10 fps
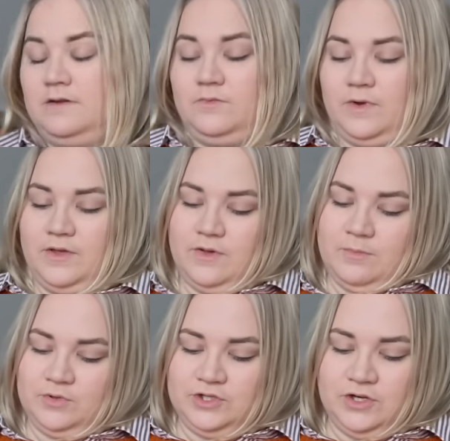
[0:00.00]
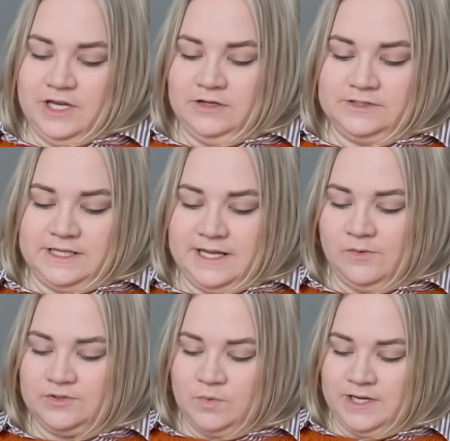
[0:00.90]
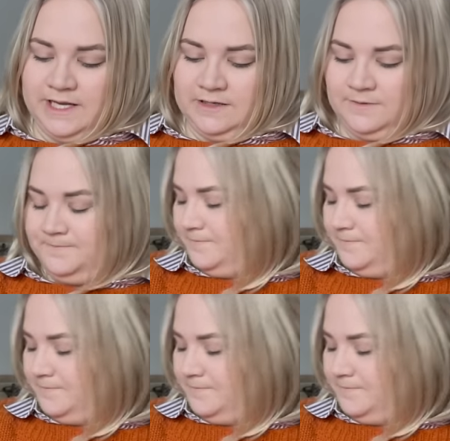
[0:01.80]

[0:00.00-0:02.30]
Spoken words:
where you can put your needles. And there was one needle